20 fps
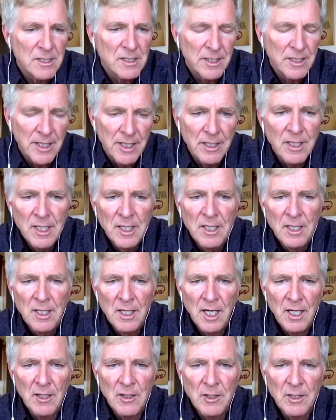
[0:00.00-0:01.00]
And
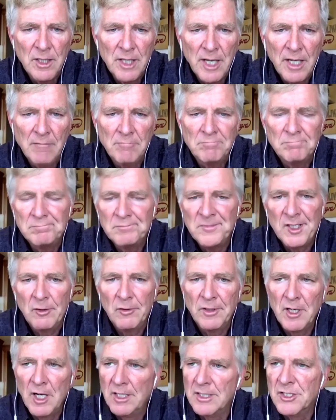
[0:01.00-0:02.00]
I learned that,
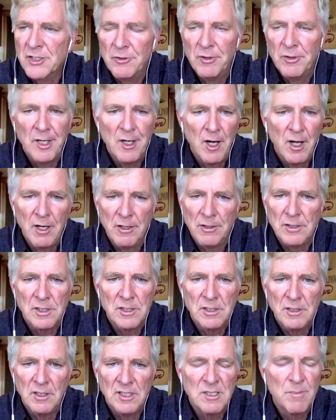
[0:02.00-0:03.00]
it costs $30